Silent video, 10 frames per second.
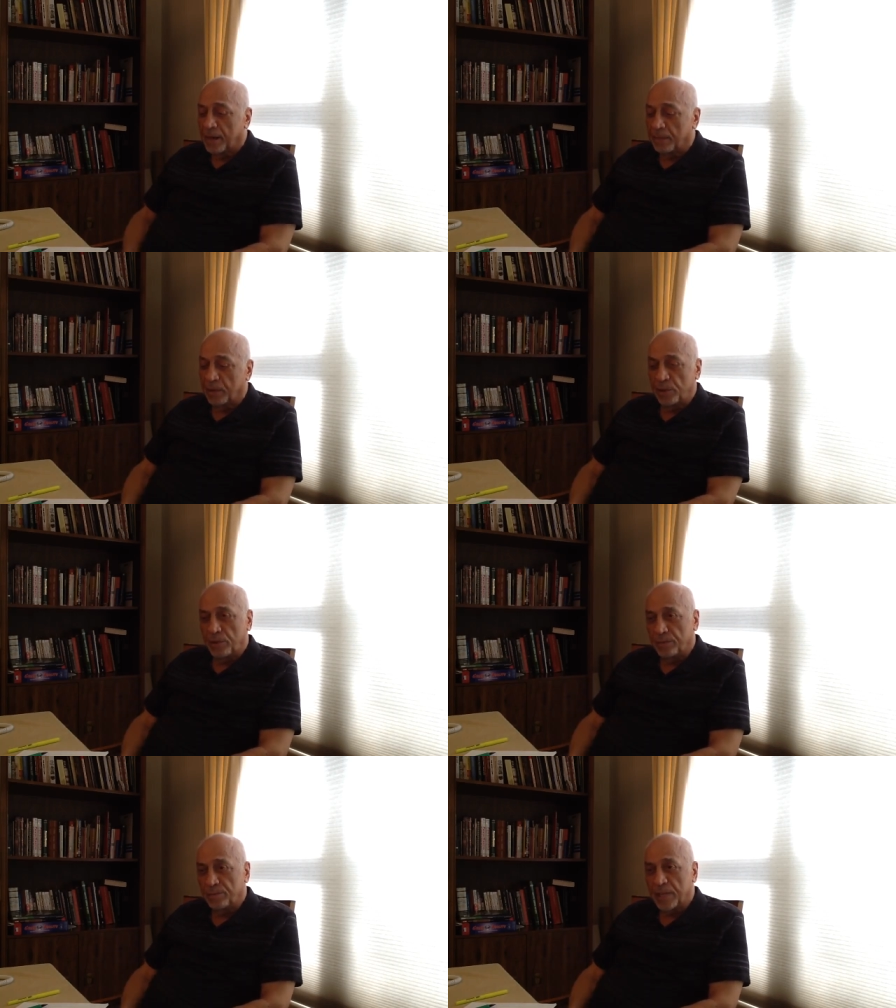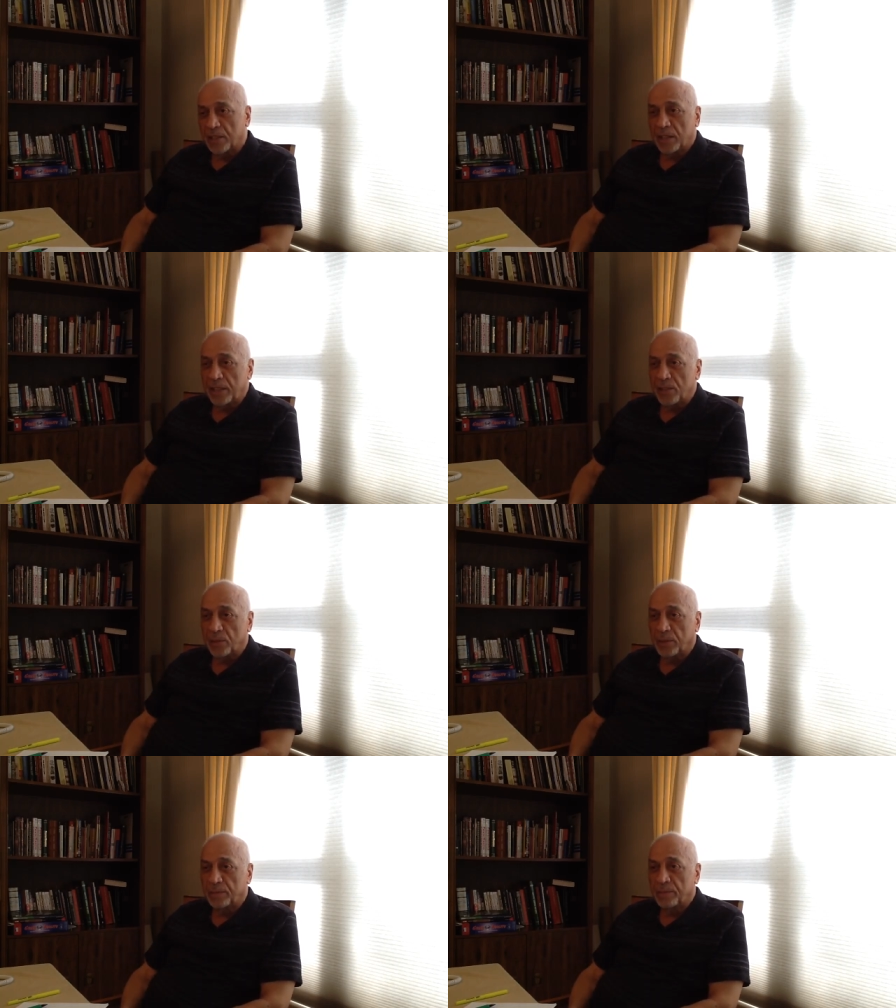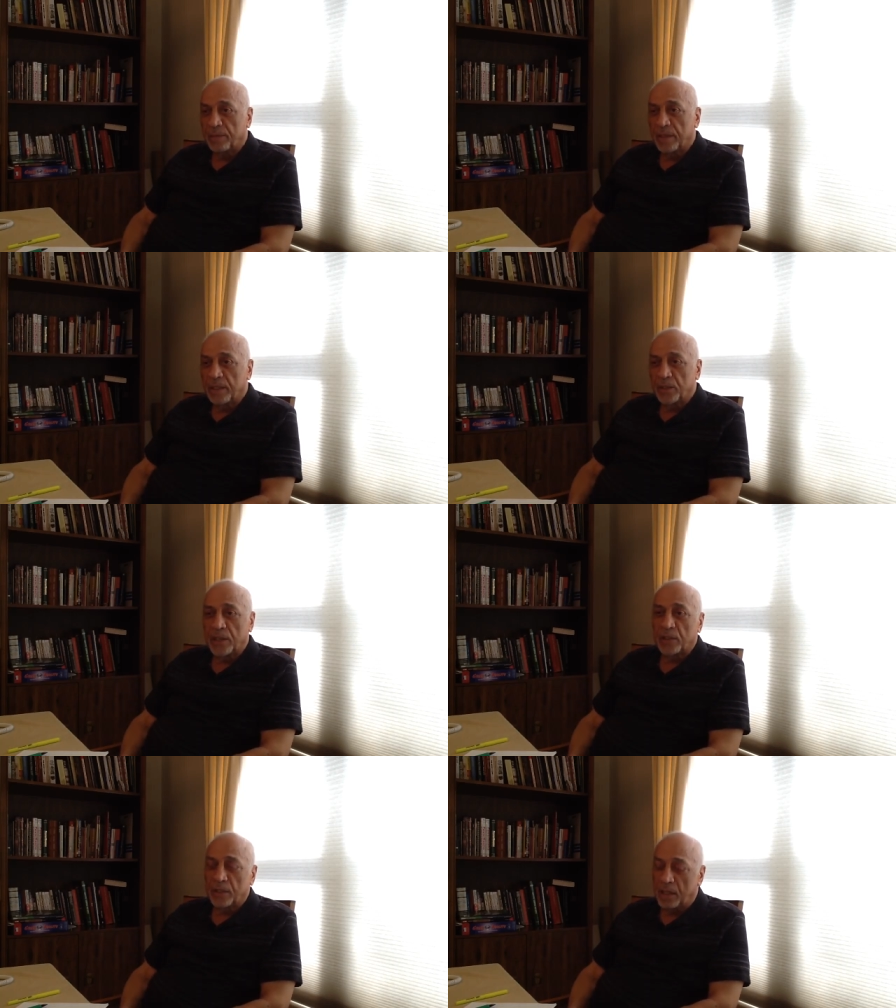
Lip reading: milieu. That's an easy one. See,